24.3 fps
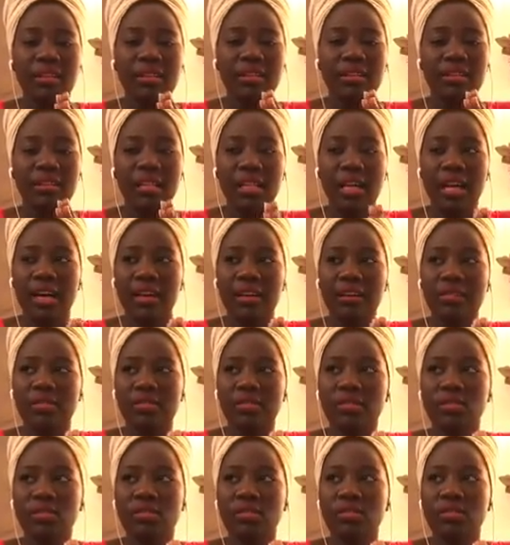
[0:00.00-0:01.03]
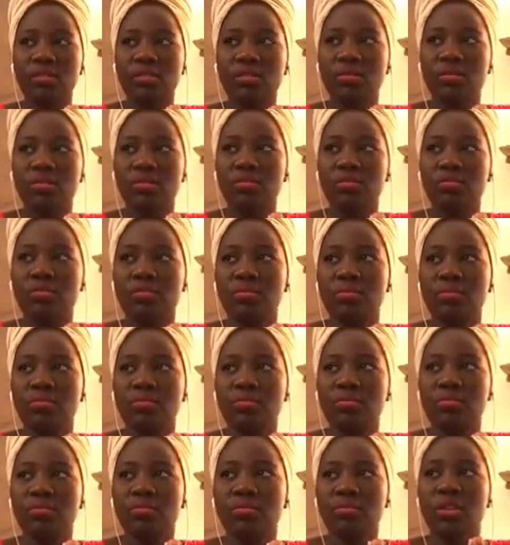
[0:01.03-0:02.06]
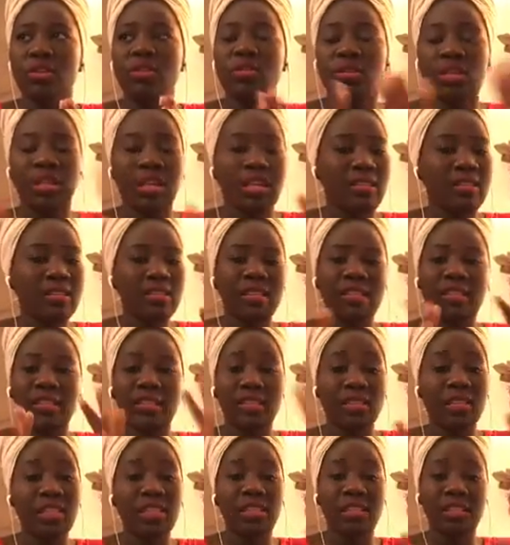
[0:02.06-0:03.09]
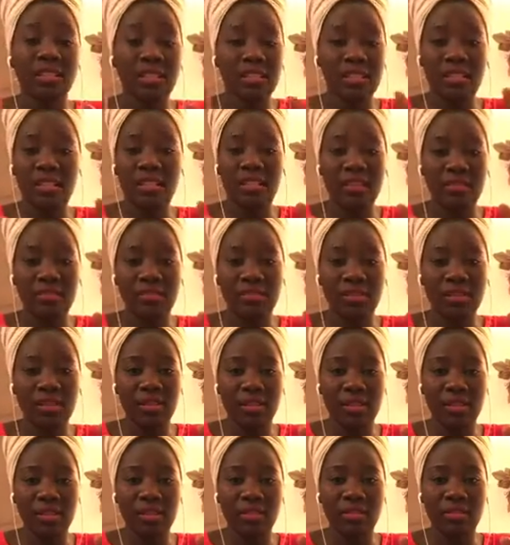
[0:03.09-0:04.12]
loves to, tasks and challenges and everything.